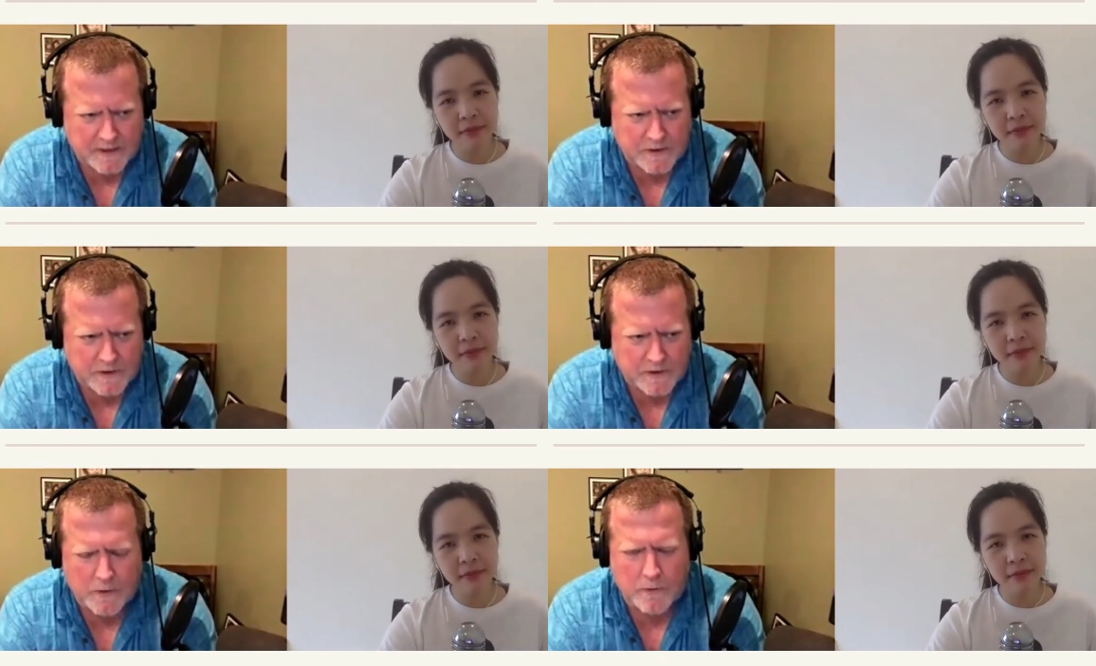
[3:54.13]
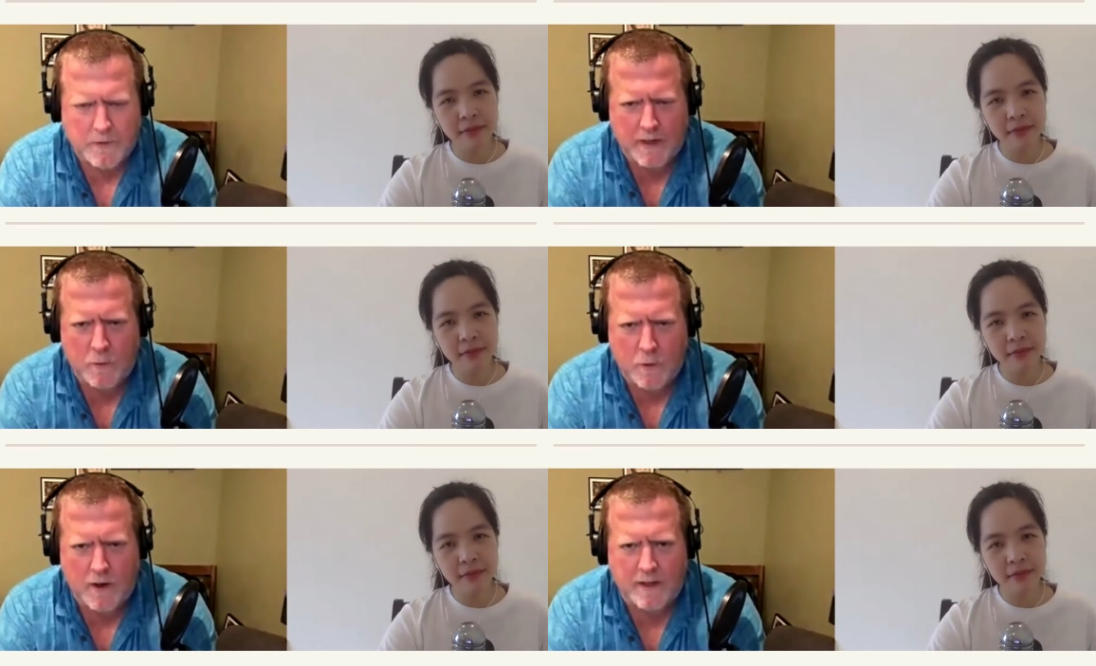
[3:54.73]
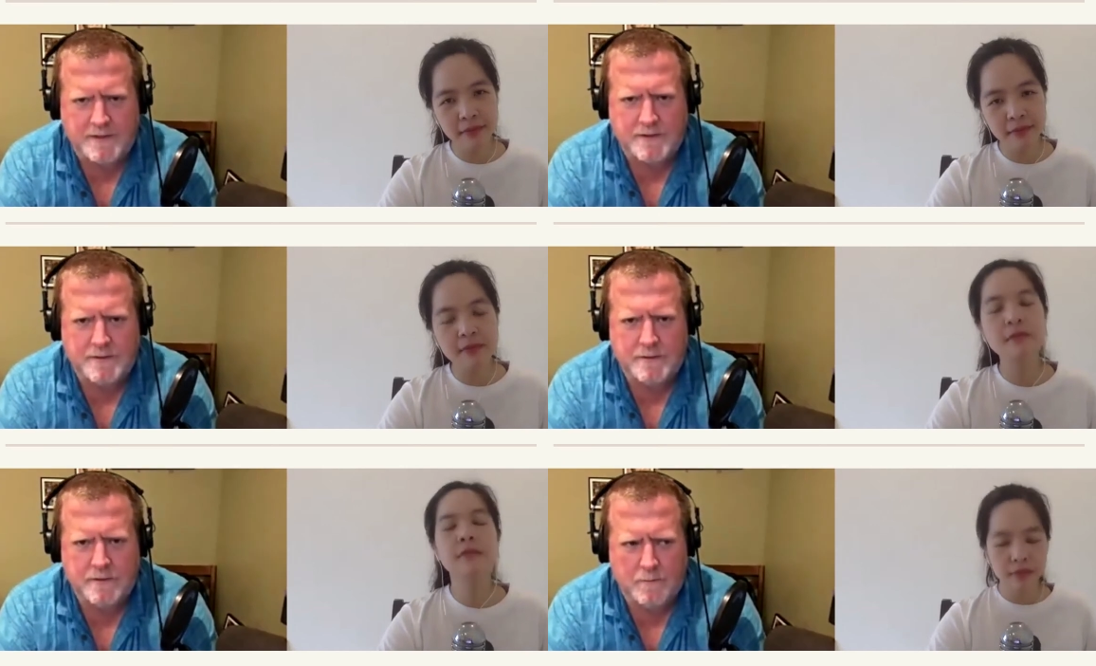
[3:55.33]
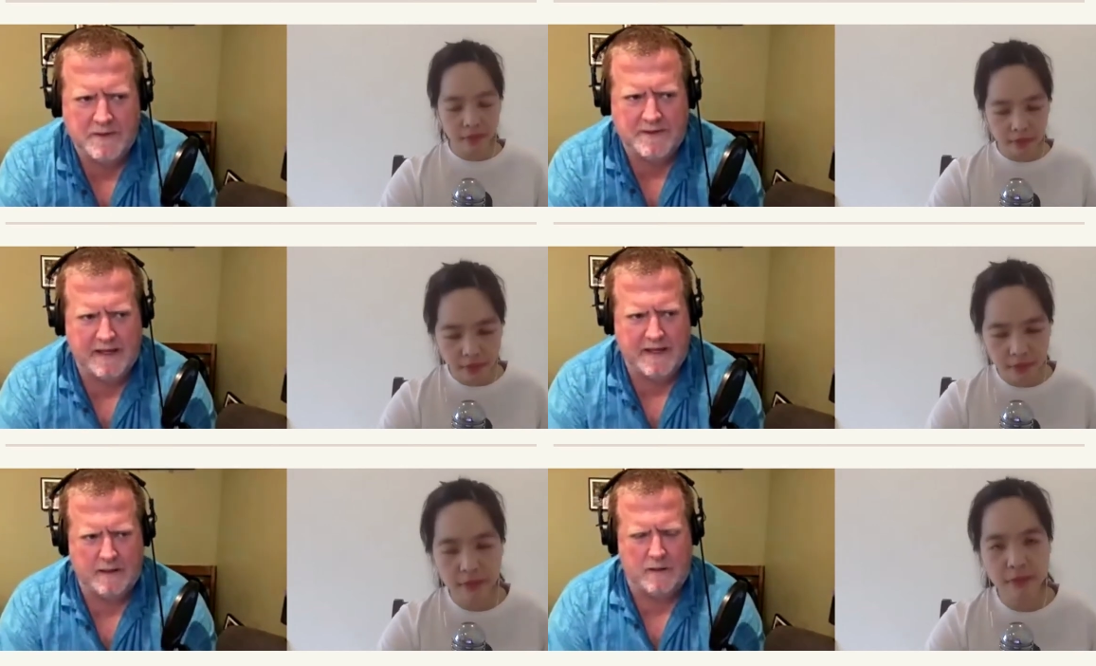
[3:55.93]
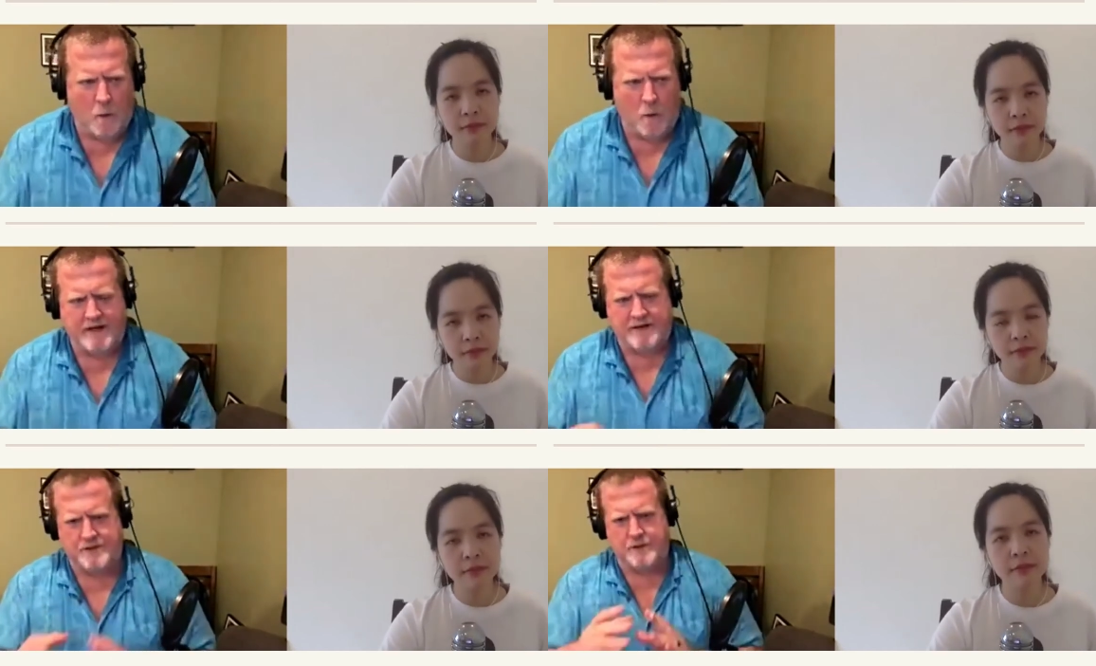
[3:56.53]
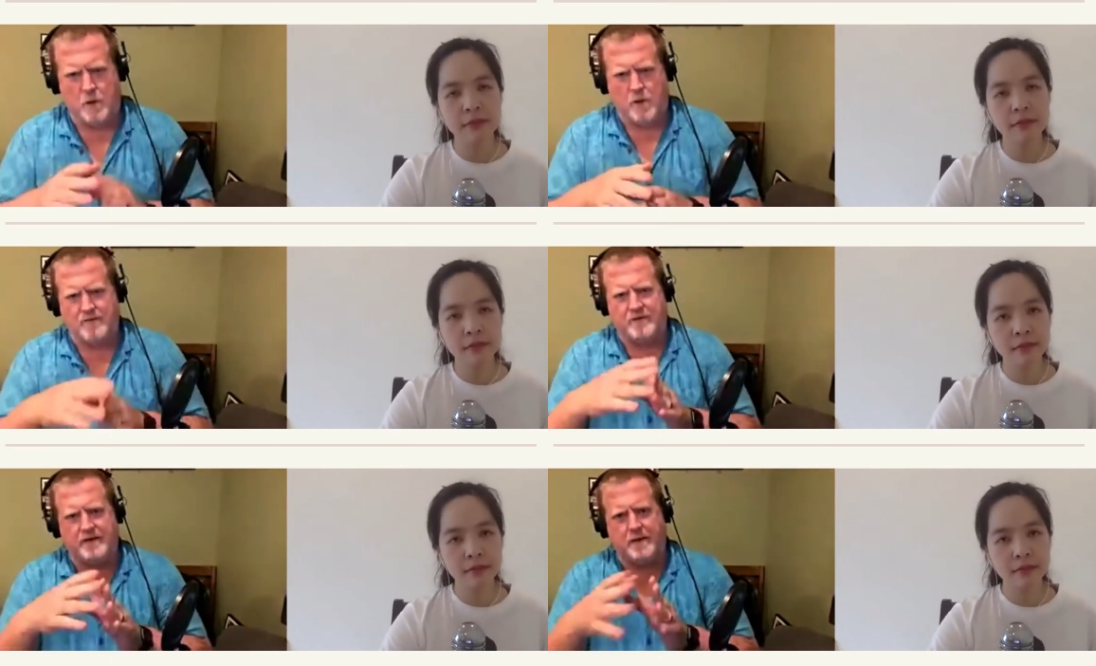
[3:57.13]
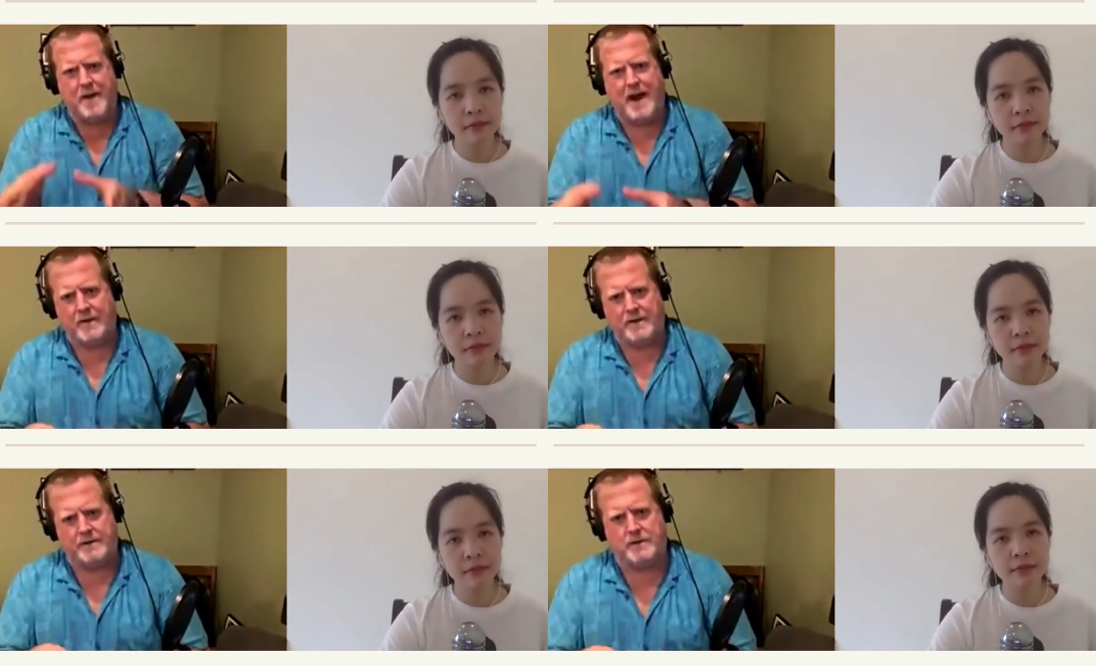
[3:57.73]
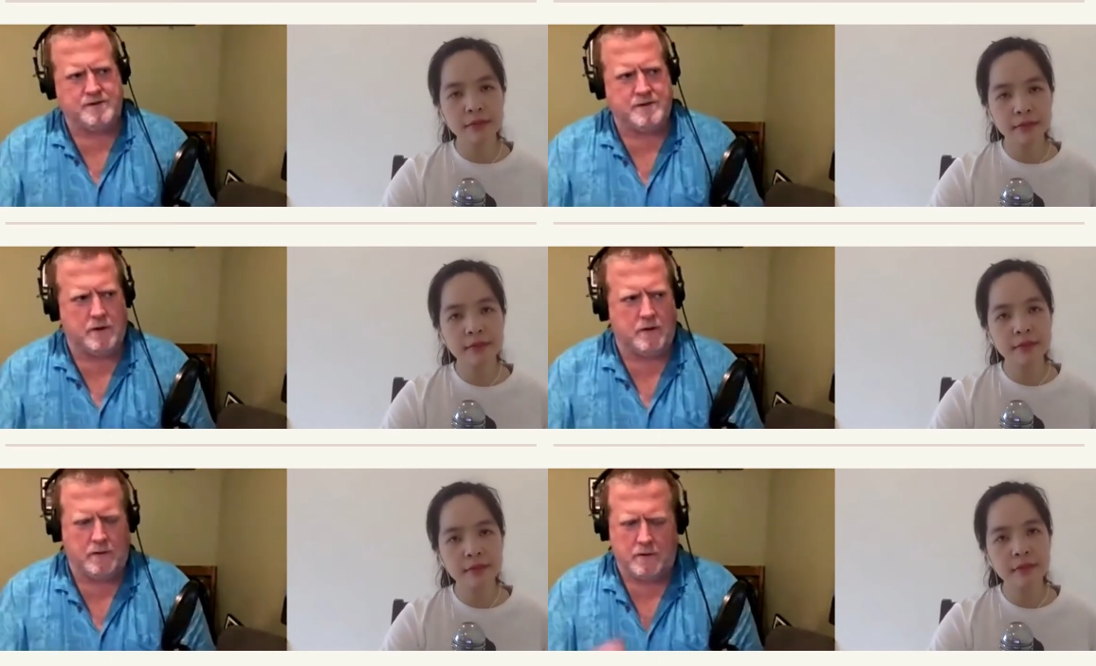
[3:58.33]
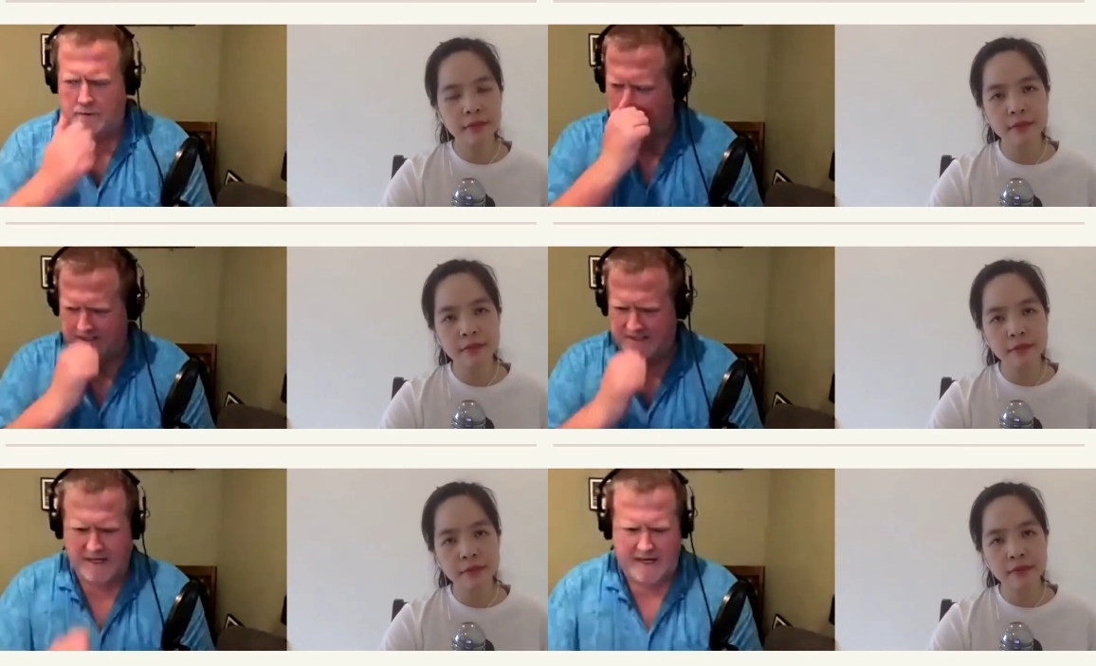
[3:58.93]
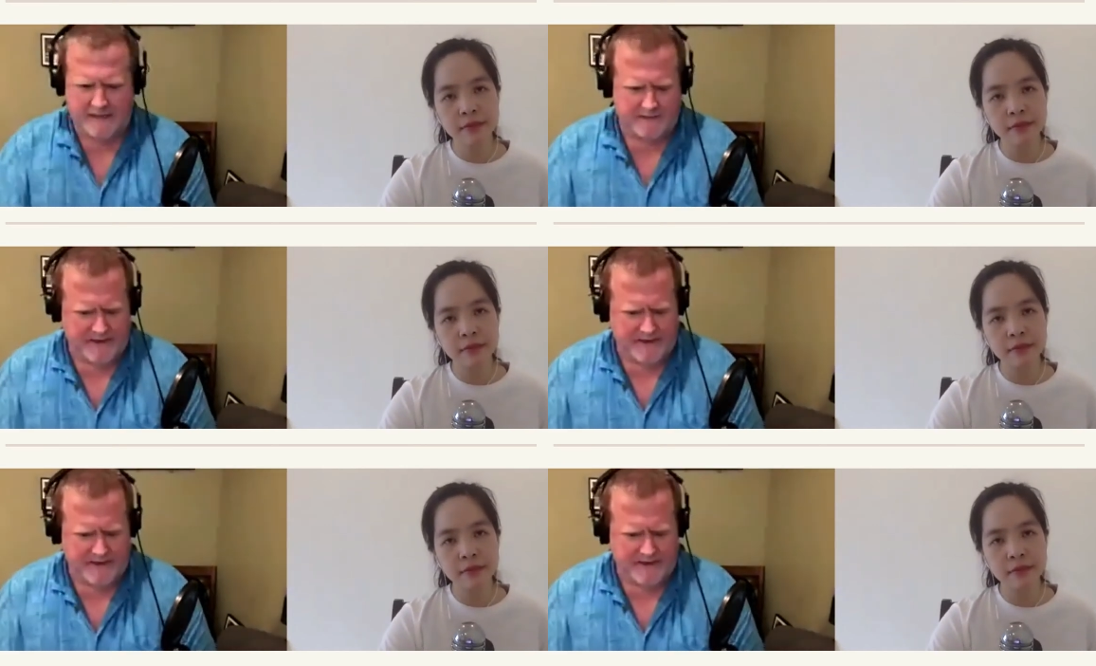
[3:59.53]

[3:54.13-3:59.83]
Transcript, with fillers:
Speaker 1: just kind of knowing what I want, but then wanting to know everything about it. So I decided